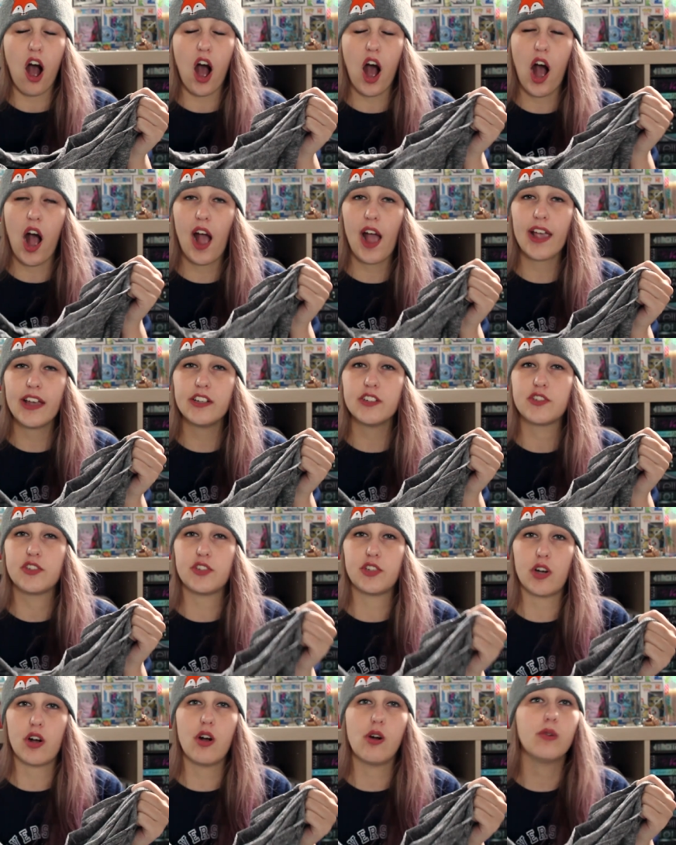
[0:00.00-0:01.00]
I
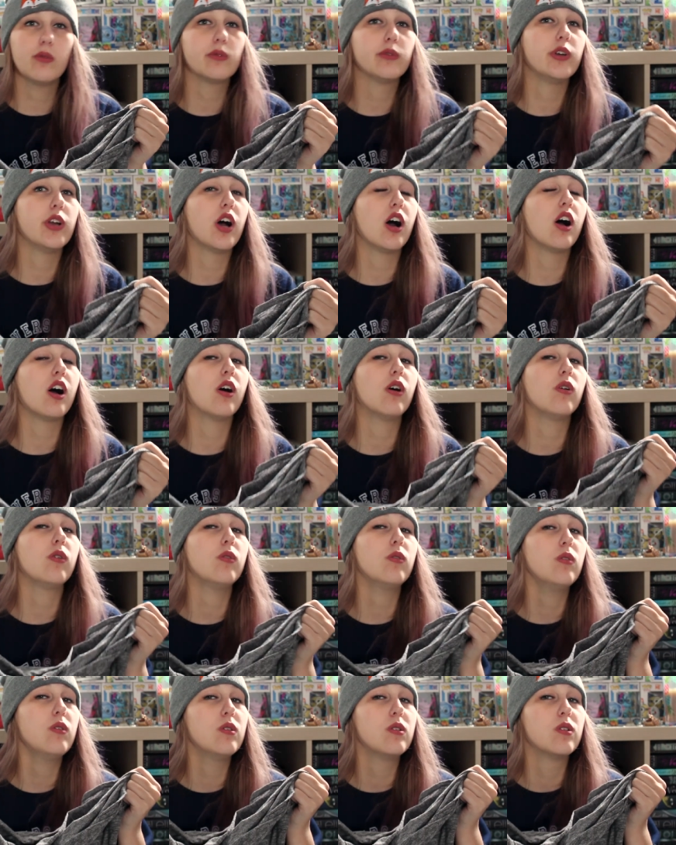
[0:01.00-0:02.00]
don't
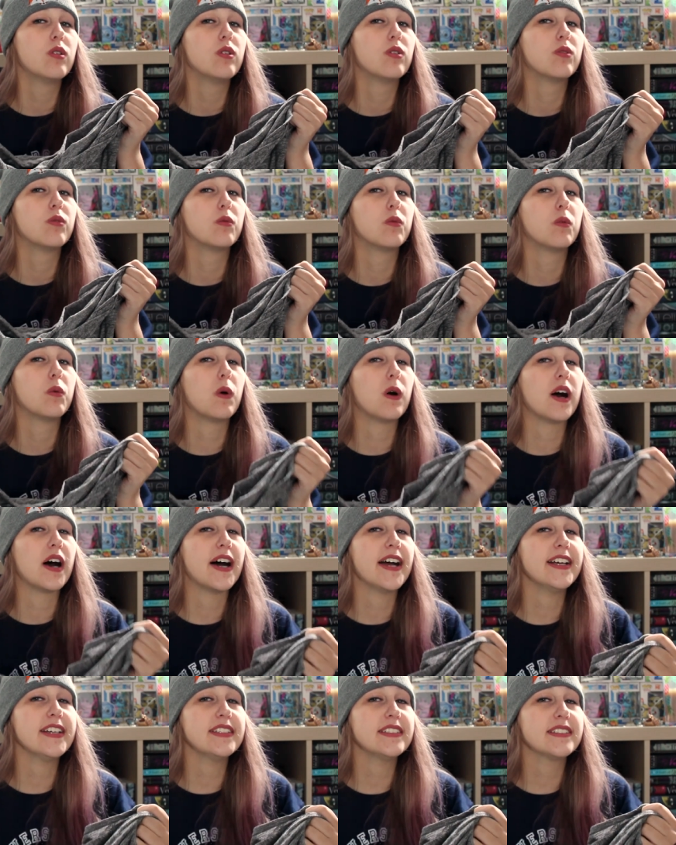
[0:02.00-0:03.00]
know
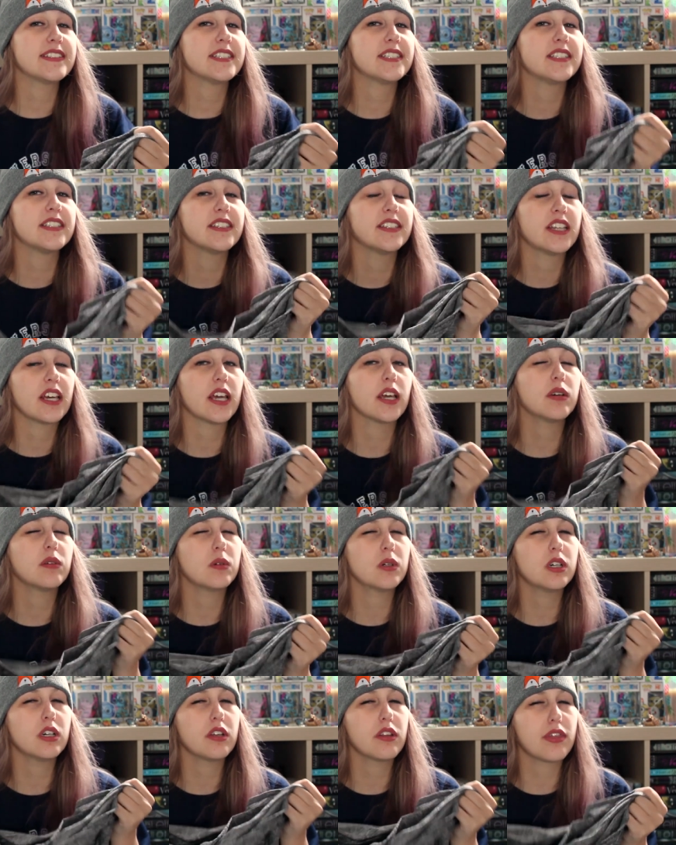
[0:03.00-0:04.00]
what they
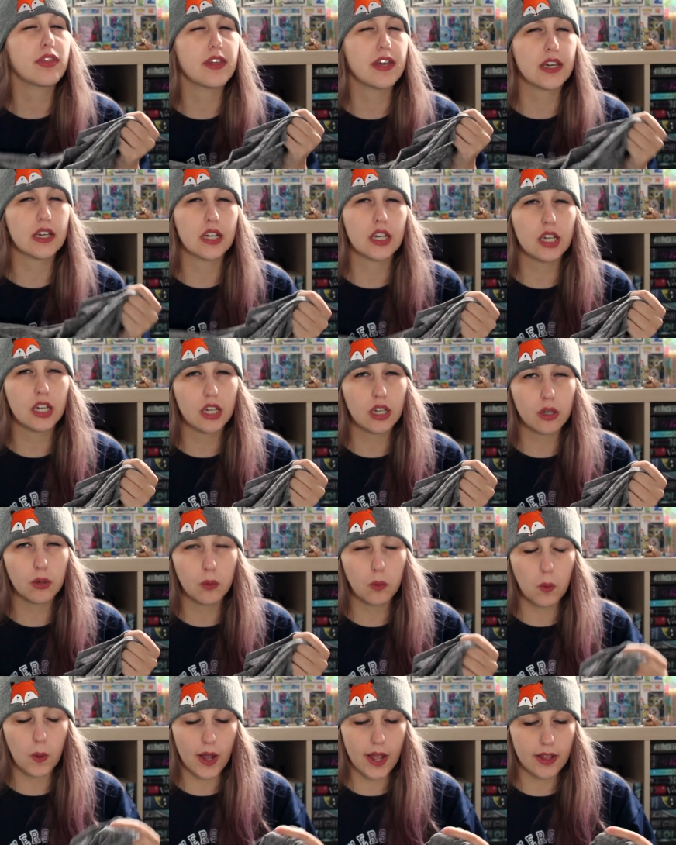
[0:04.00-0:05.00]
were
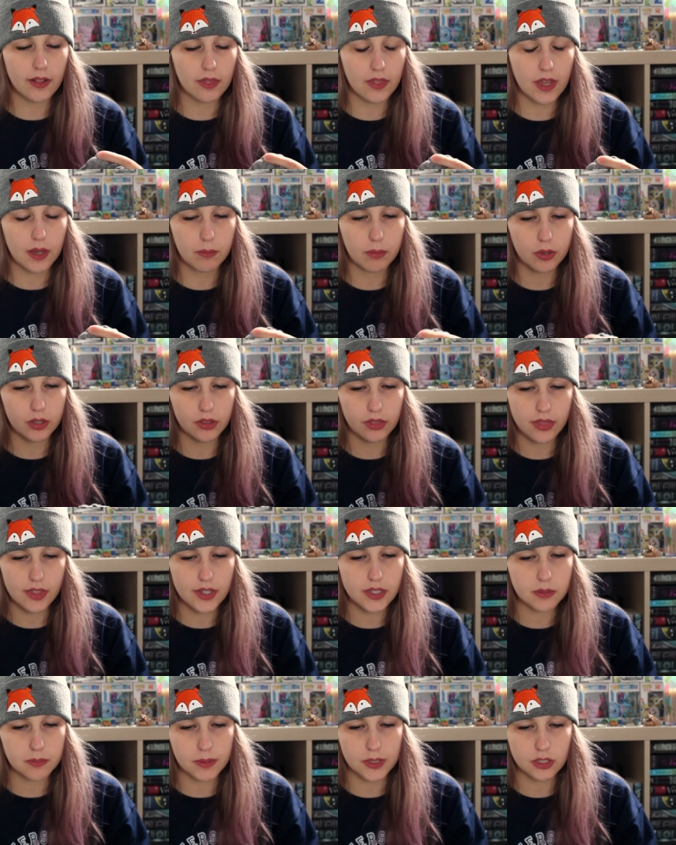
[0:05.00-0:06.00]
thinking when they put
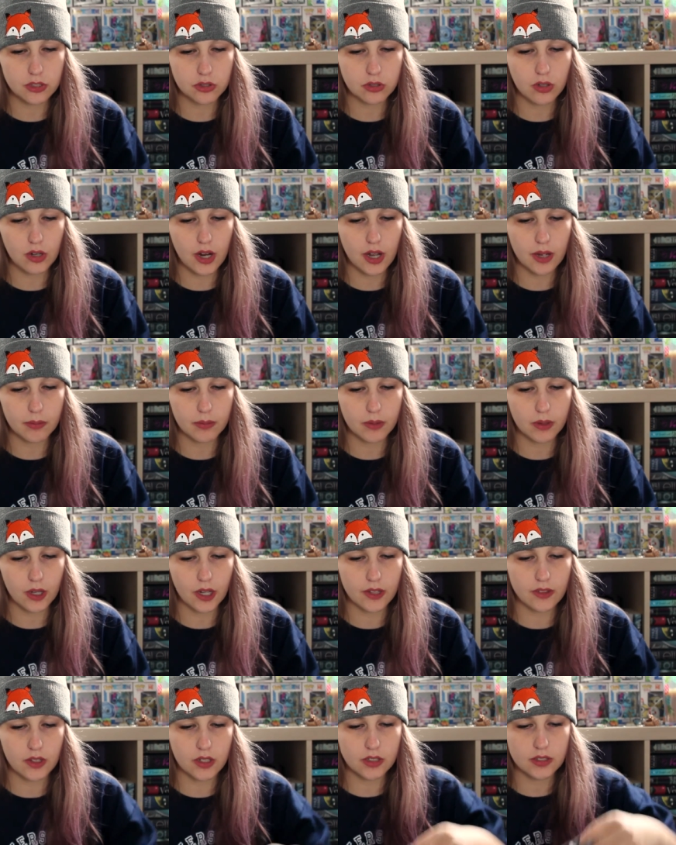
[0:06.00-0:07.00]
this picture up
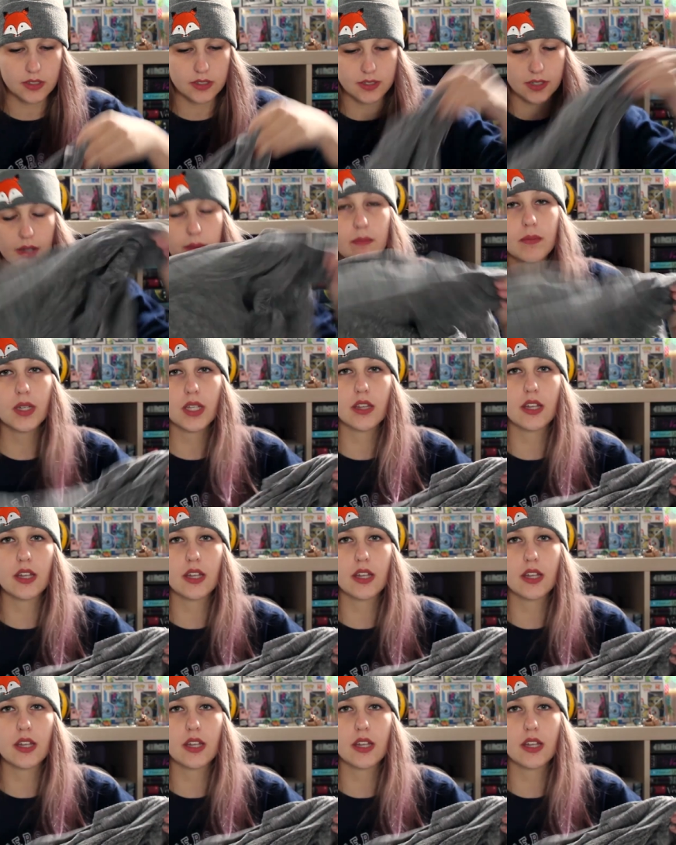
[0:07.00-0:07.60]
and then sent me